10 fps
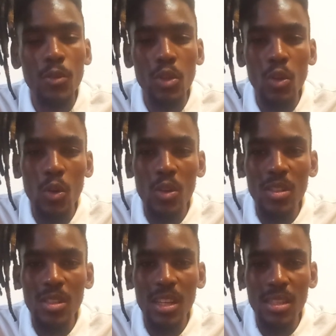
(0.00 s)

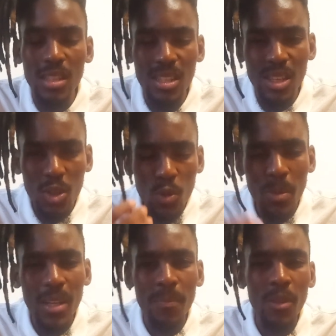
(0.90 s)
because as a
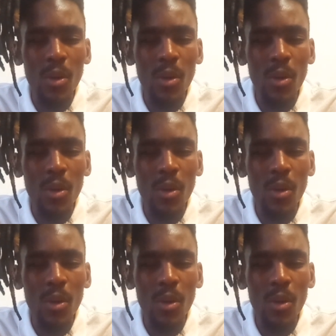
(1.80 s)
human,